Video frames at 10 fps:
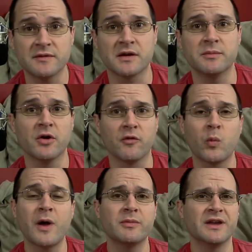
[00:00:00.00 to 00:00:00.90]
it can be
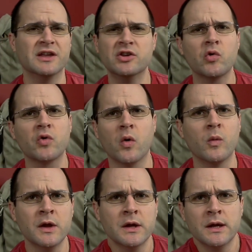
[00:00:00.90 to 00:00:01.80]
overwhelming and you don't
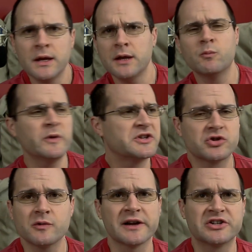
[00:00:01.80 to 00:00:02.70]
know in which
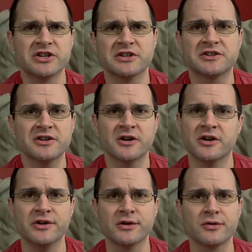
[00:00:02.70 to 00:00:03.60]
direction to
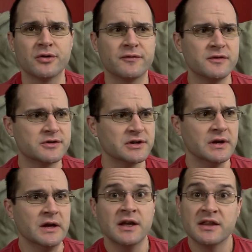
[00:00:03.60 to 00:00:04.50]
turn. You don't know if you should
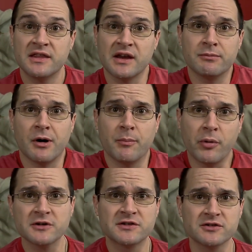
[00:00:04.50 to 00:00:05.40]
think about
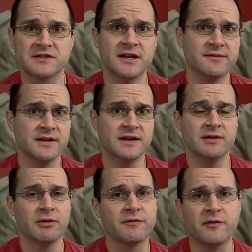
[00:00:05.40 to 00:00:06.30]
personal safety
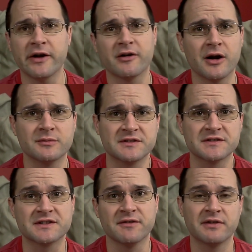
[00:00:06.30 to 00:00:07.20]
with firearms and
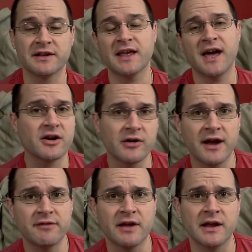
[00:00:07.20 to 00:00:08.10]
stuff like that, or
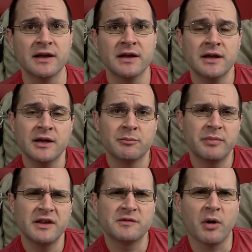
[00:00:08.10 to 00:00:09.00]
have that
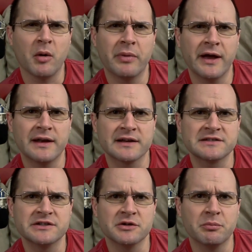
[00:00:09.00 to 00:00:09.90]
baseball bat
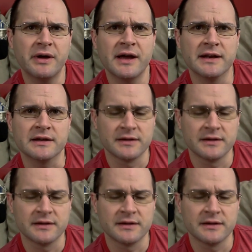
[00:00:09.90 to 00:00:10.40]
next to your bed.